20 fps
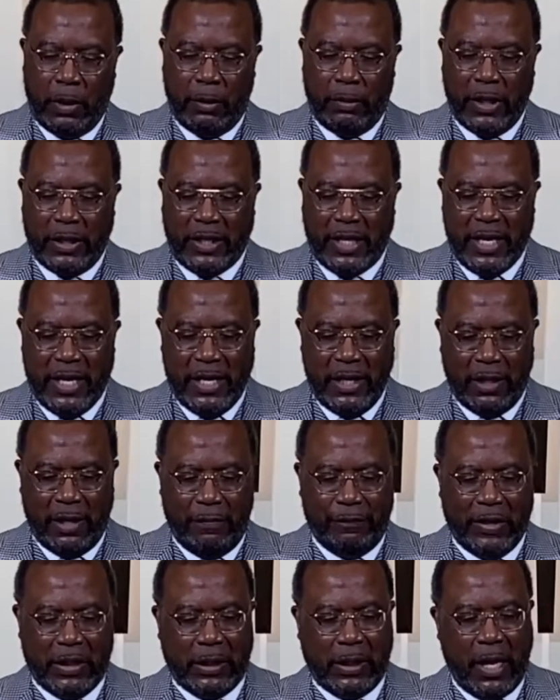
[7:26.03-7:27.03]
the king
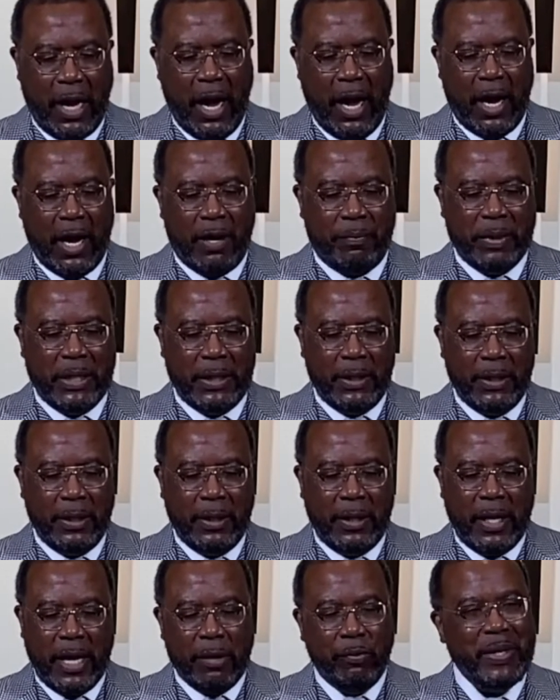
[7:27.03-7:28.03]
of Elam,
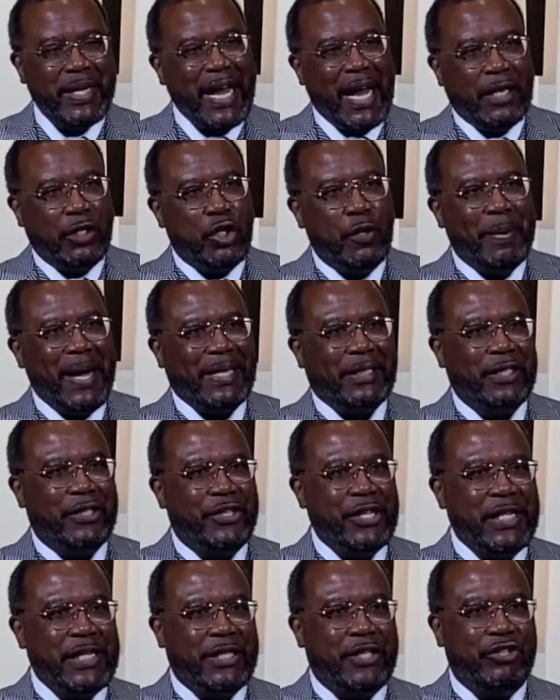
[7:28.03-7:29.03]
and we got to go back to
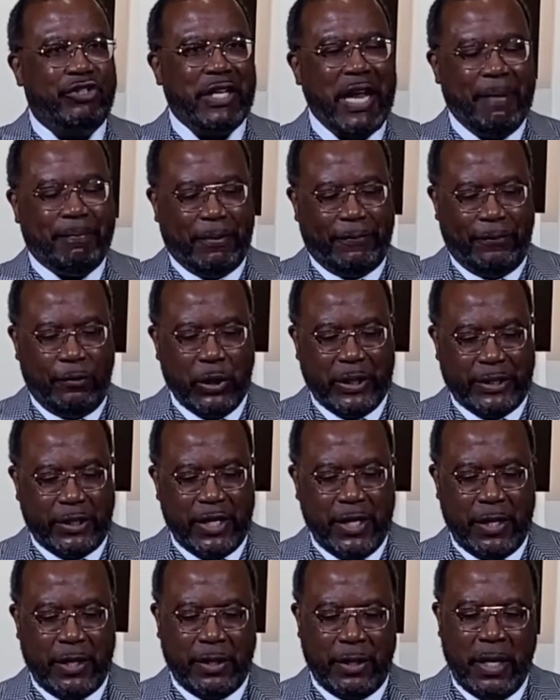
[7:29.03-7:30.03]
Genesis chapter
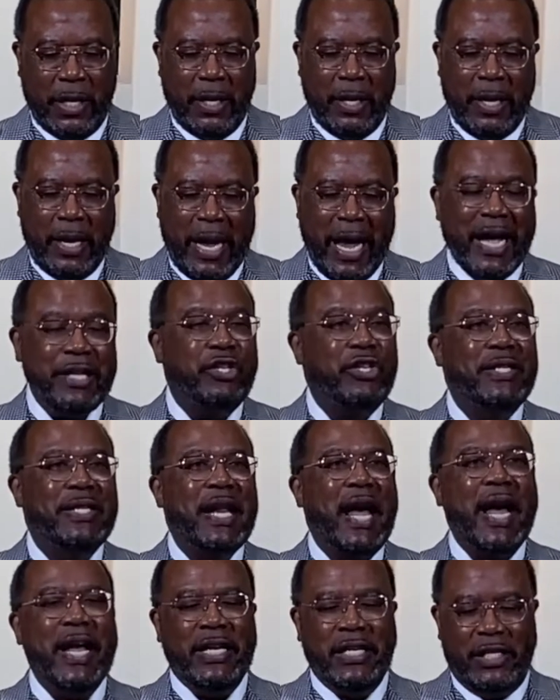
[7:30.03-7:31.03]
14, had
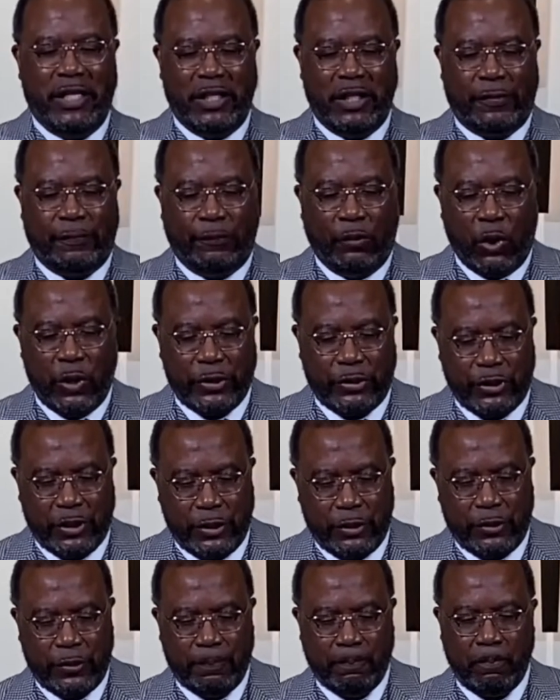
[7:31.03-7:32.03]
united his
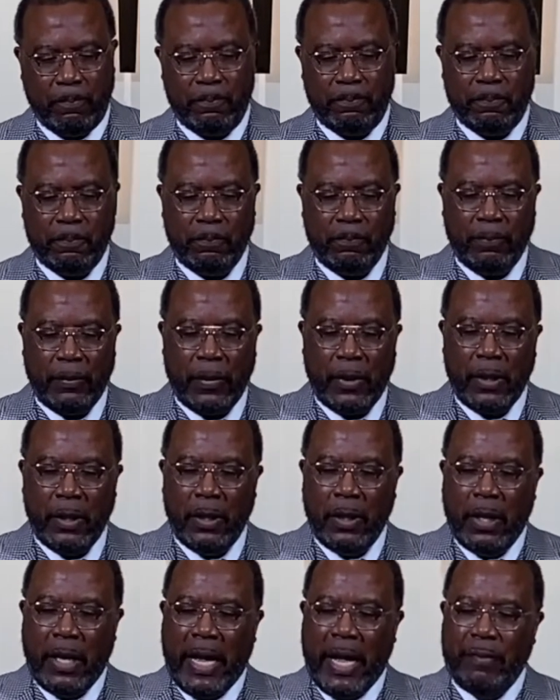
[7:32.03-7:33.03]
forces
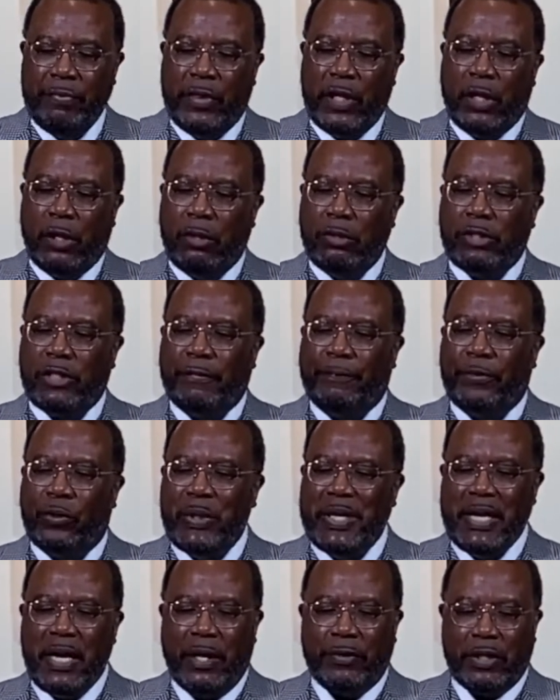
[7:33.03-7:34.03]
and those of
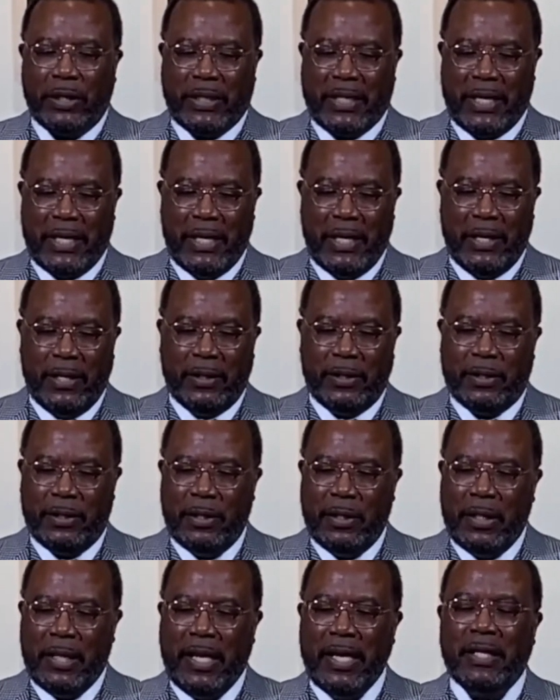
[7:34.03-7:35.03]
three other kings
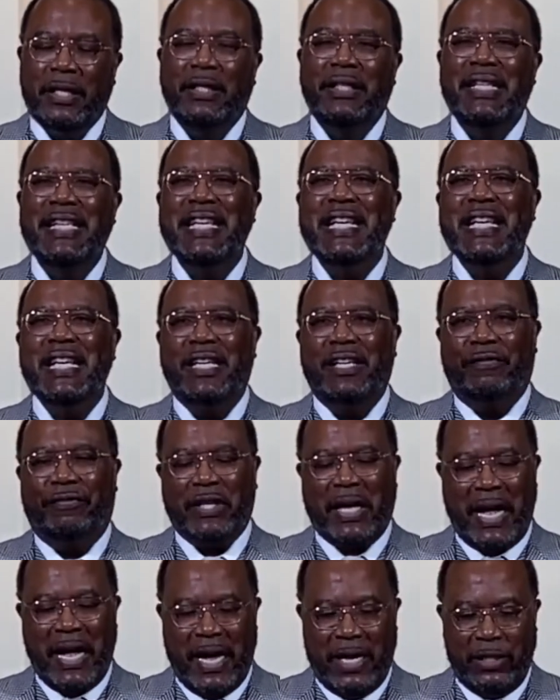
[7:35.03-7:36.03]
in a league
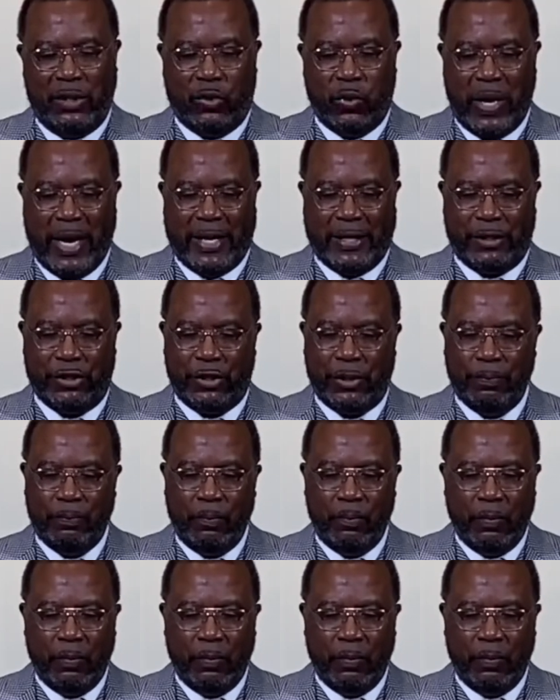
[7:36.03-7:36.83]
of conquest.